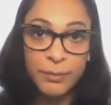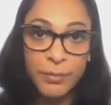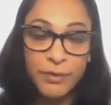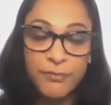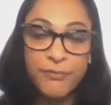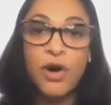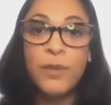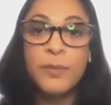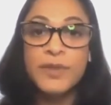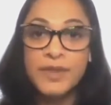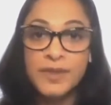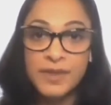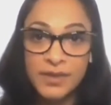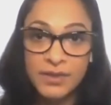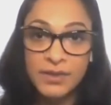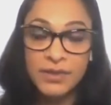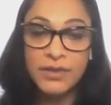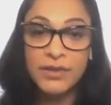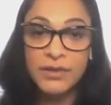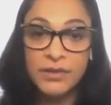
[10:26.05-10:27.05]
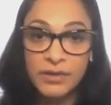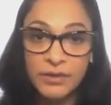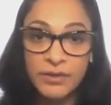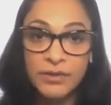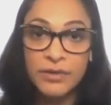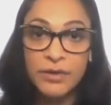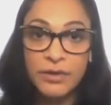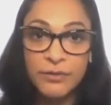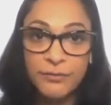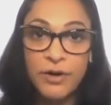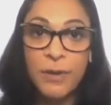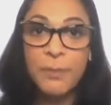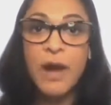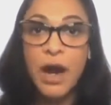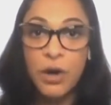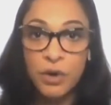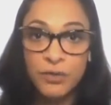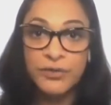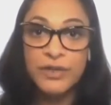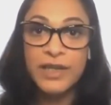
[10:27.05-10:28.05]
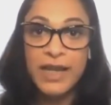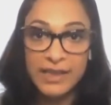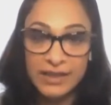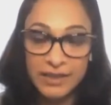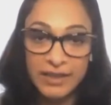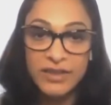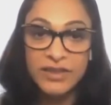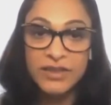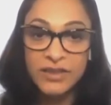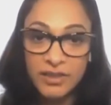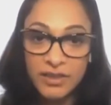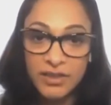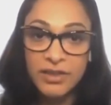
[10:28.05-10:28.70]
performance from out of the athlete.